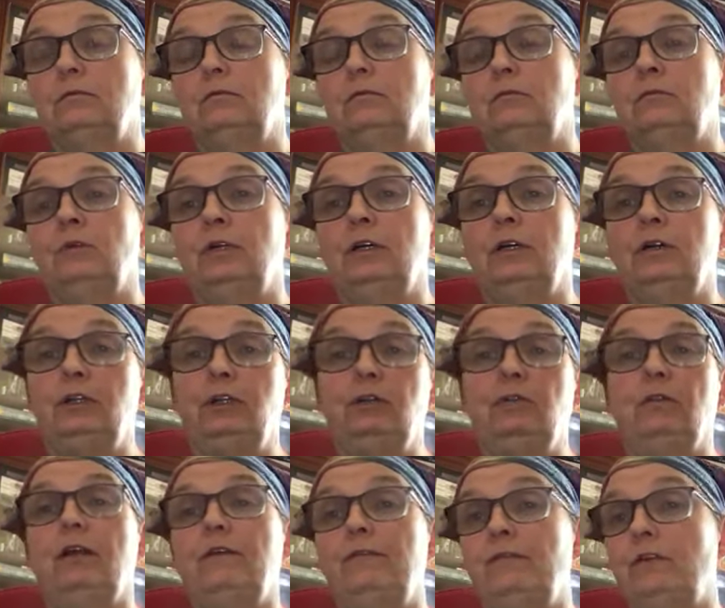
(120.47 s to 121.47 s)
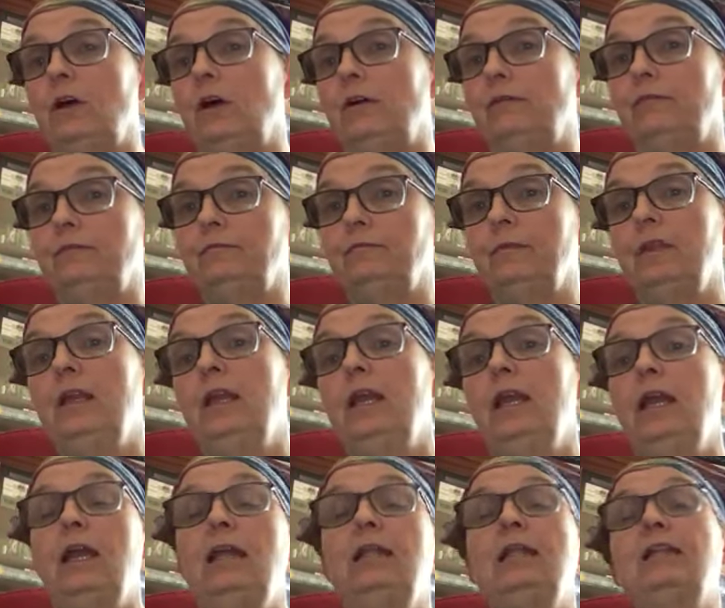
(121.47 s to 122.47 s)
where you left off. And